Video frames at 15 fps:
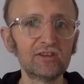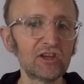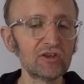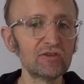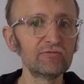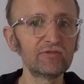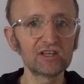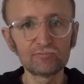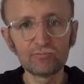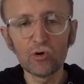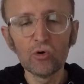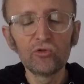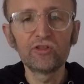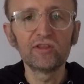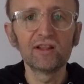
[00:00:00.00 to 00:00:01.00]
They invest
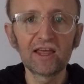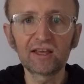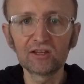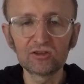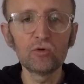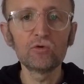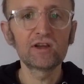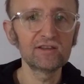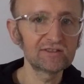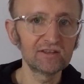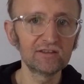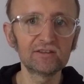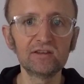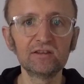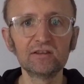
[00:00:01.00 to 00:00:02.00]
both in tokens
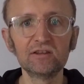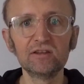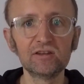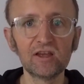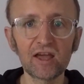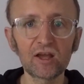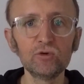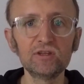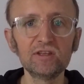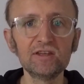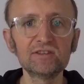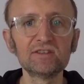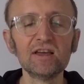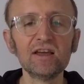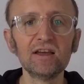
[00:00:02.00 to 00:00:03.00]
and in the
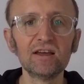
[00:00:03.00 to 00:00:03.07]
equities.